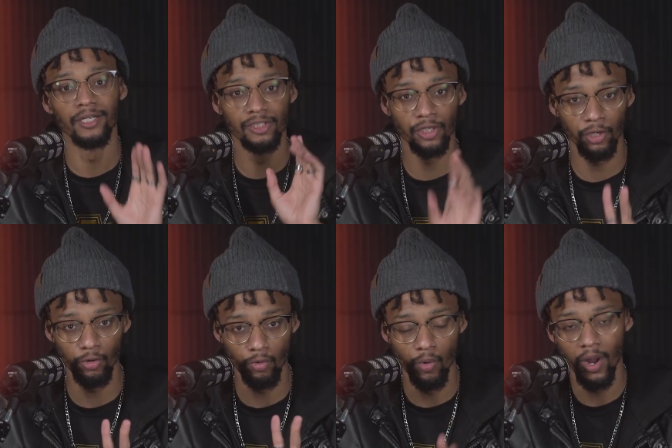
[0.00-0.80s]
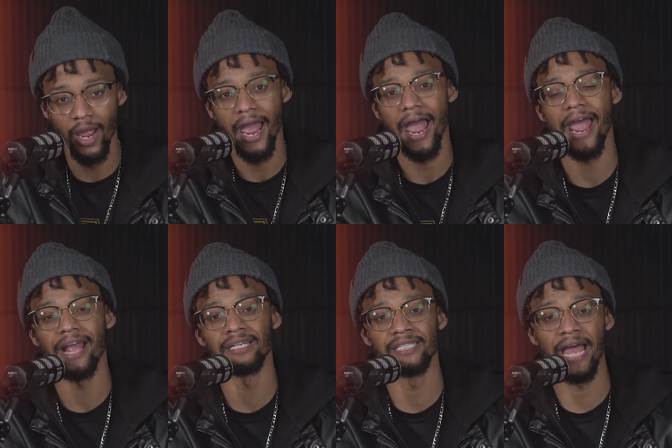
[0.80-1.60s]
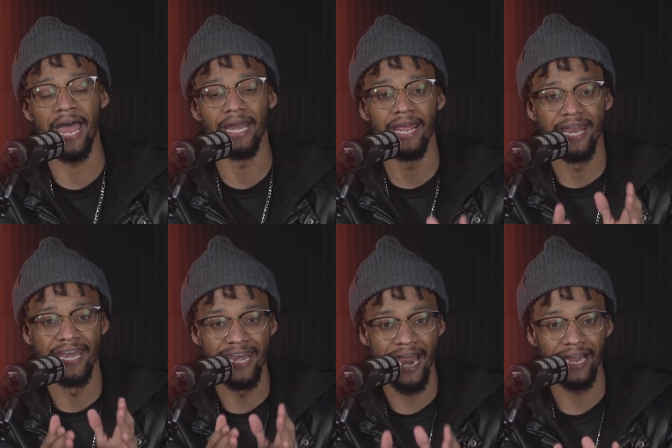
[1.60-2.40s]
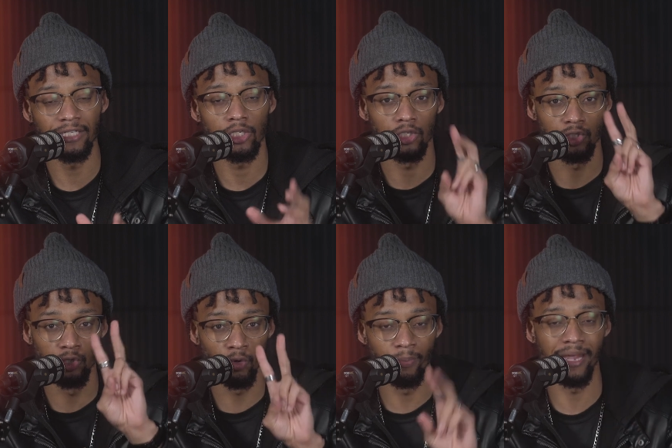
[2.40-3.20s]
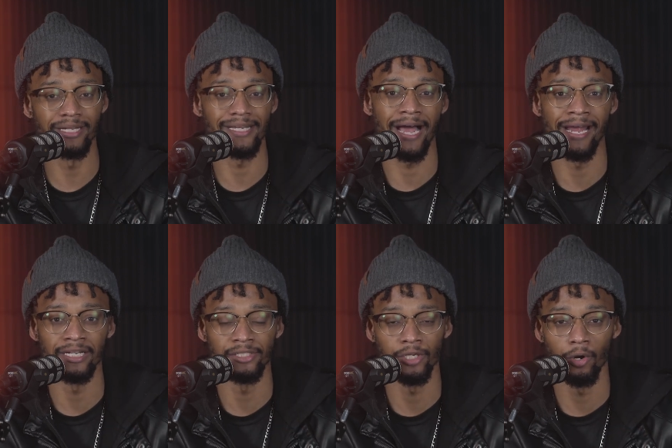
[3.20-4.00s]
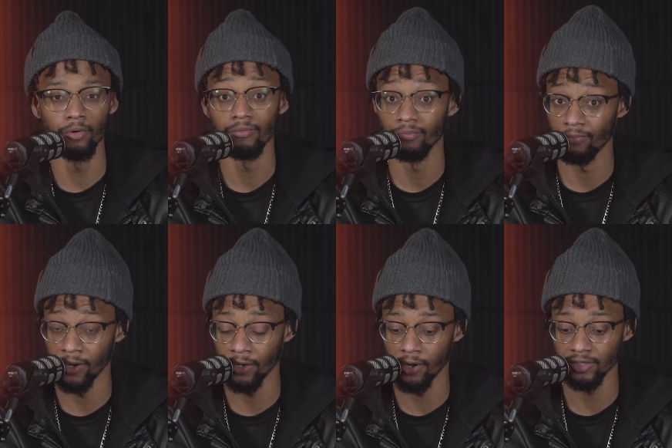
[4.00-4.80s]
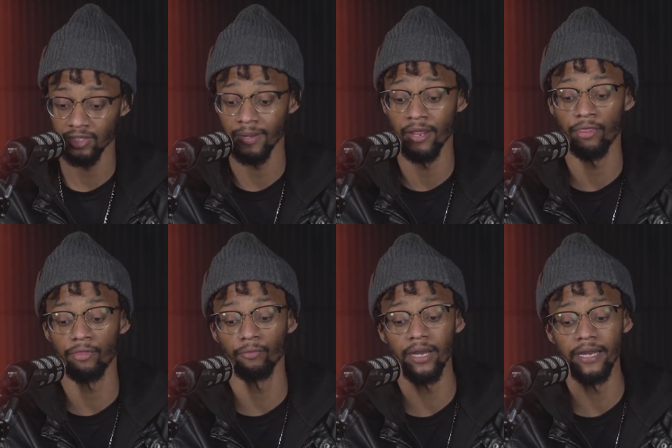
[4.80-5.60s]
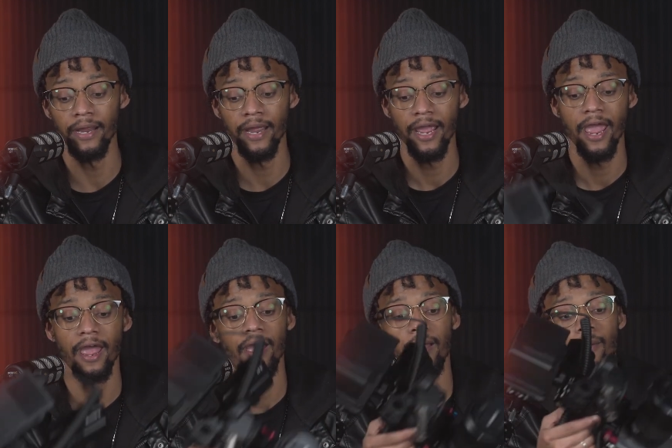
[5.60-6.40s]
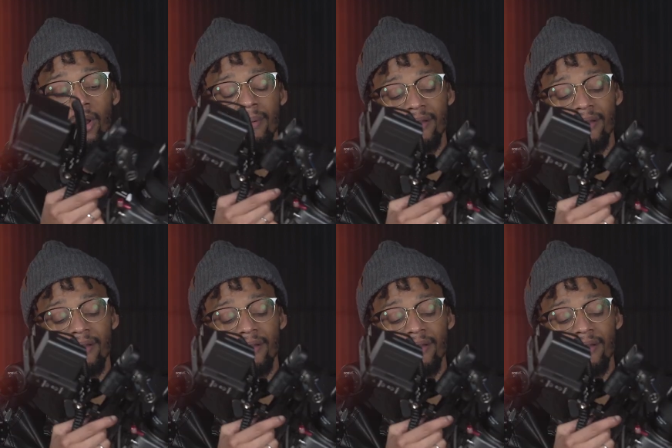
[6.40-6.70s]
Two, has that nice dual base ISO, pretty awesome. And three, one of my